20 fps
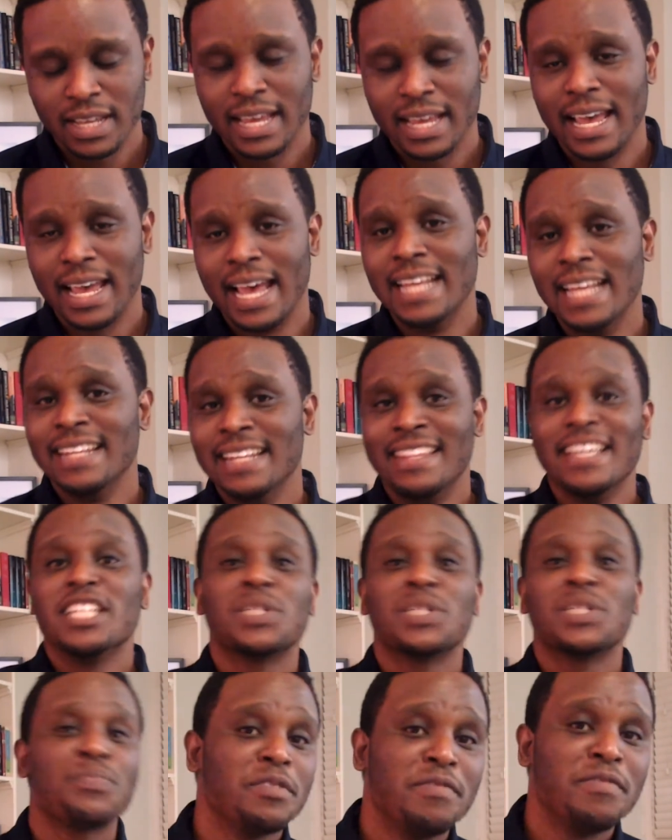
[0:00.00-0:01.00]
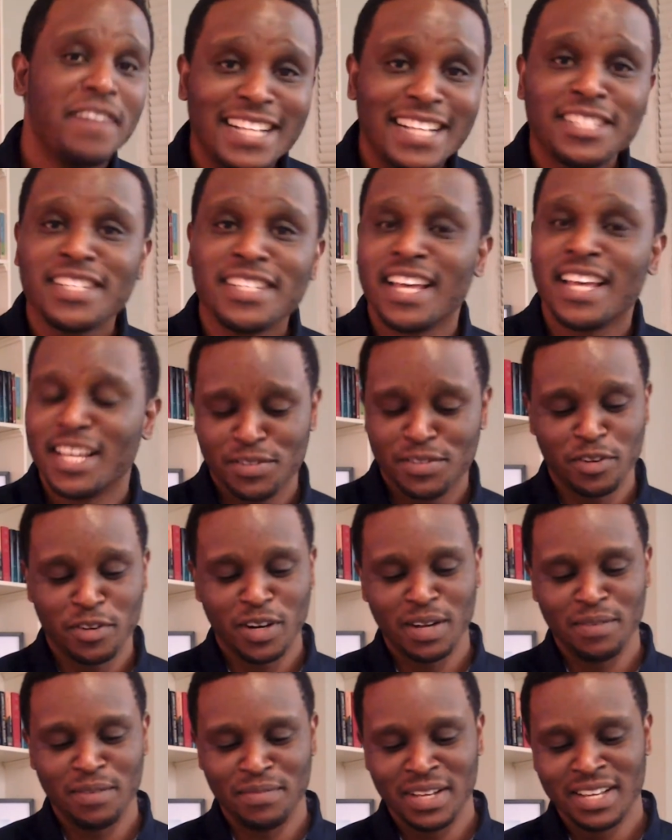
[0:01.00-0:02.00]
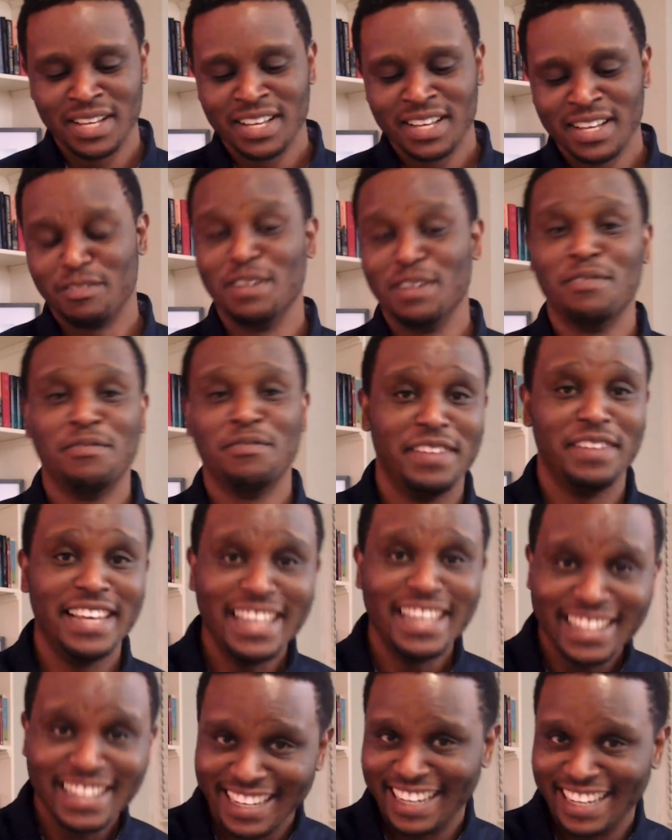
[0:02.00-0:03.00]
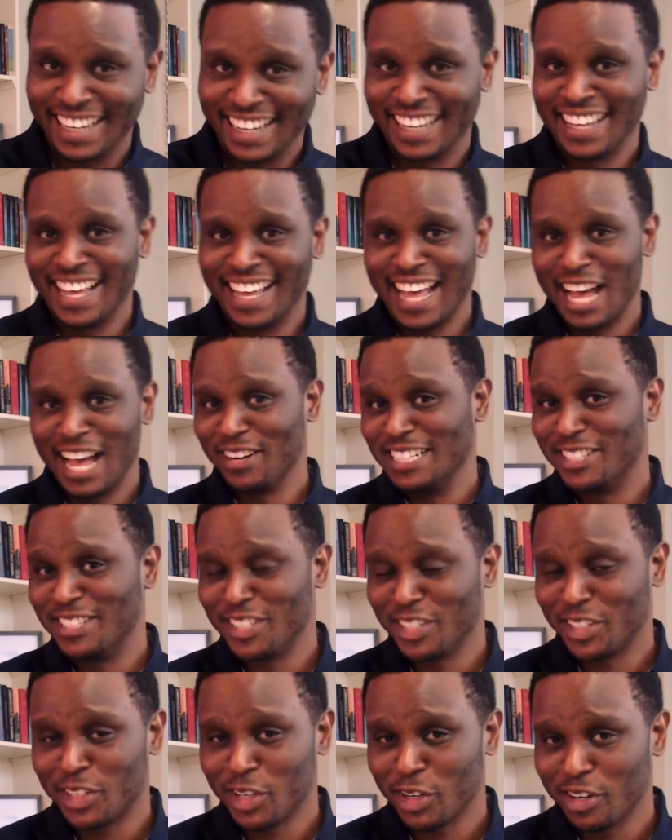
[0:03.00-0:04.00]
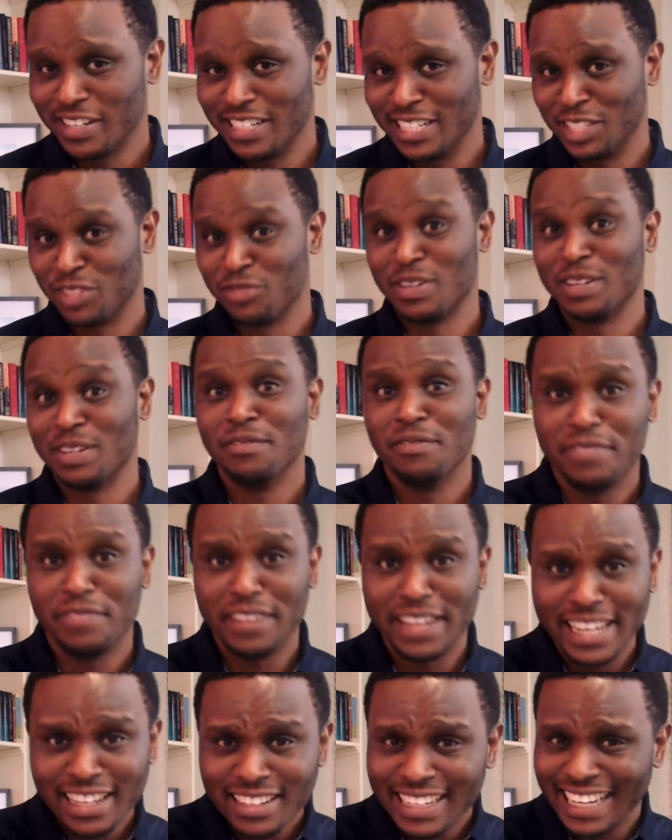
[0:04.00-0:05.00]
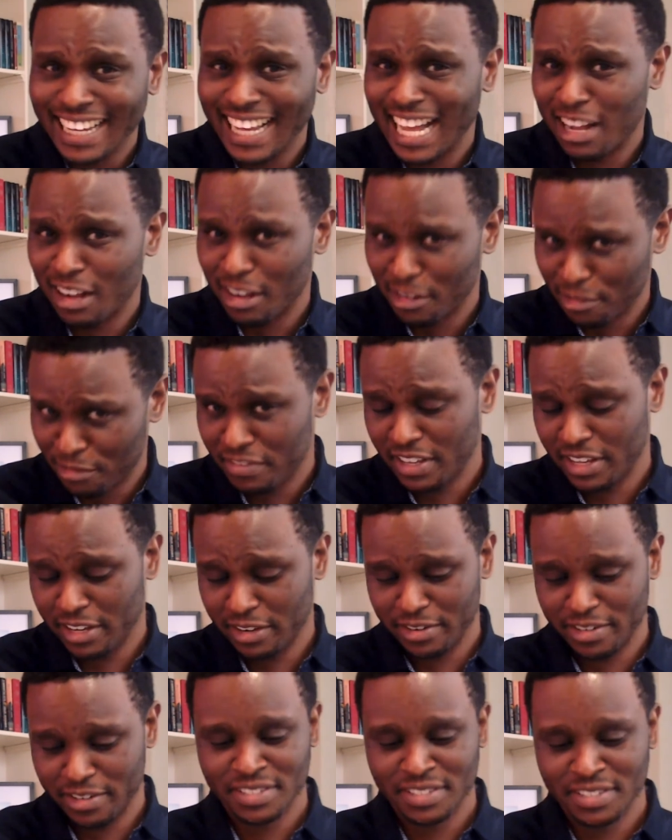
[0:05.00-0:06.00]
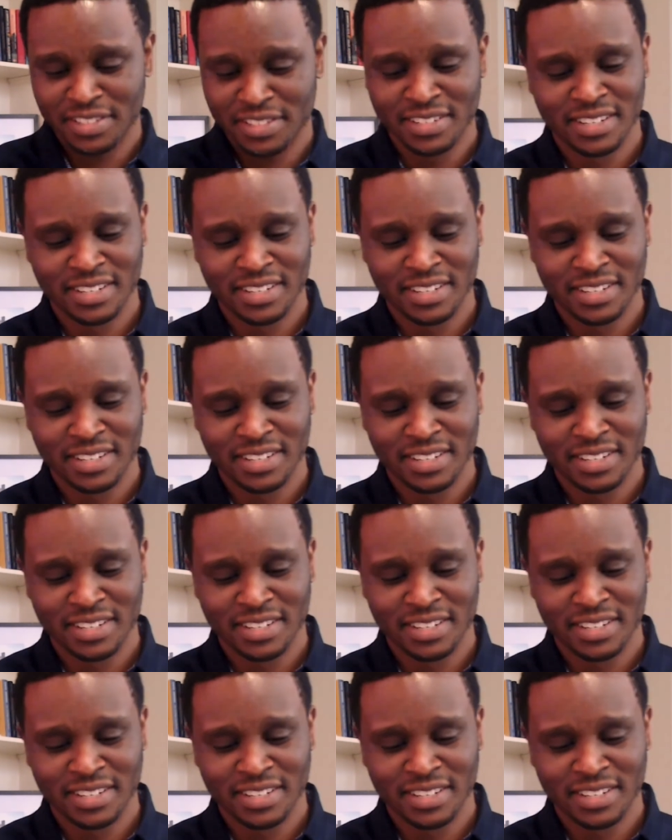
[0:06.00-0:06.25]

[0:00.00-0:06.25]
And this prevents us from revealing our insecurities, revealing our fears.